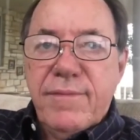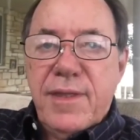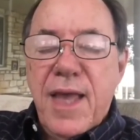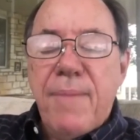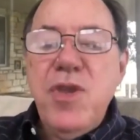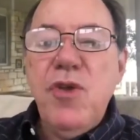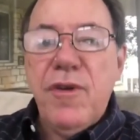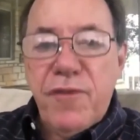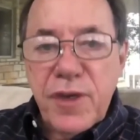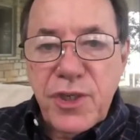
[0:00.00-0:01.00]
immune
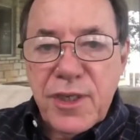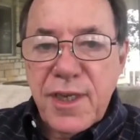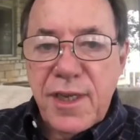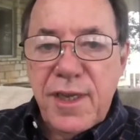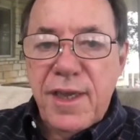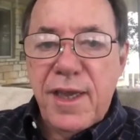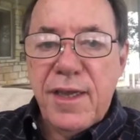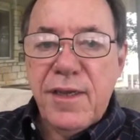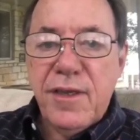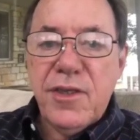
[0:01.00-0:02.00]
deficiency
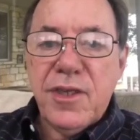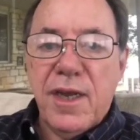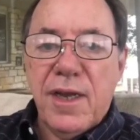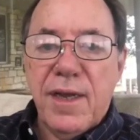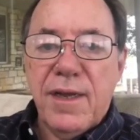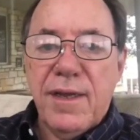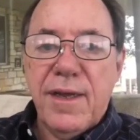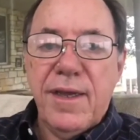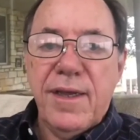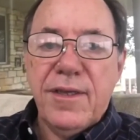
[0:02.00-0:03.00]
is a, uh,
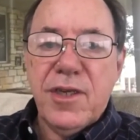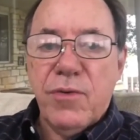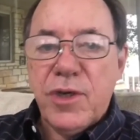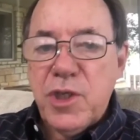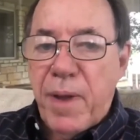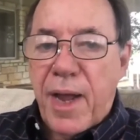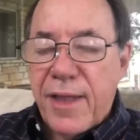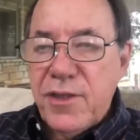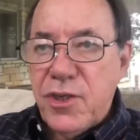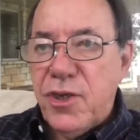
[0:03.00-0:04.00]
is a
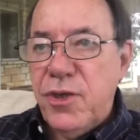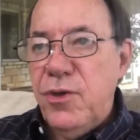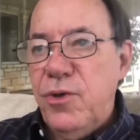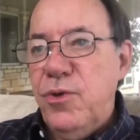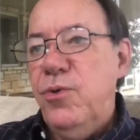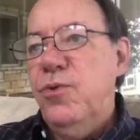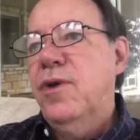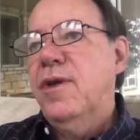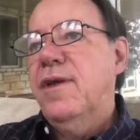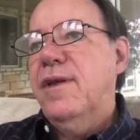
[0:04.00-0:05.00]
response to,
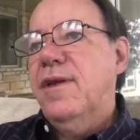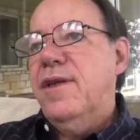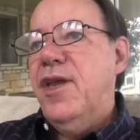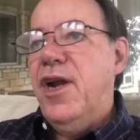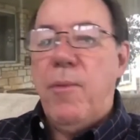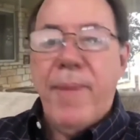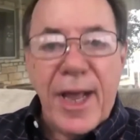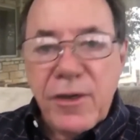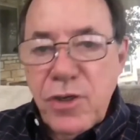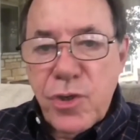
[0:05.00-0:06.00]
you know,
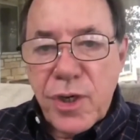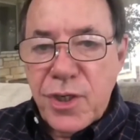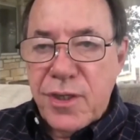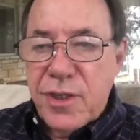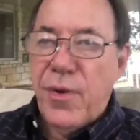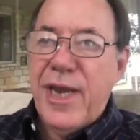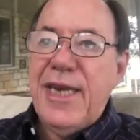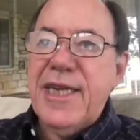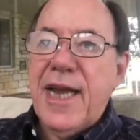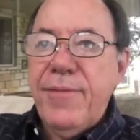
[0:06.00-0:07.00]
malnutrition. So
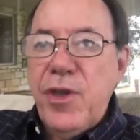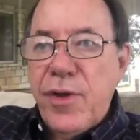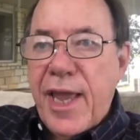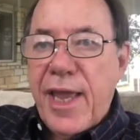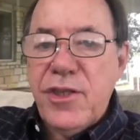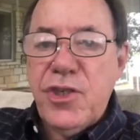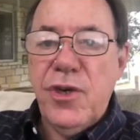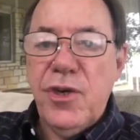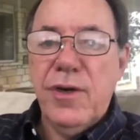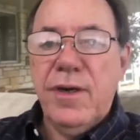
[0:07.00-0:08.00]
anytime you enhance
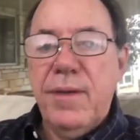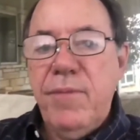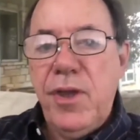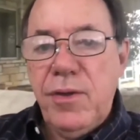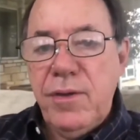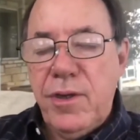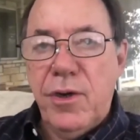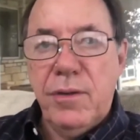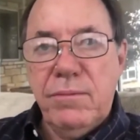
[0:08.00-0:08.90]
your immune, your,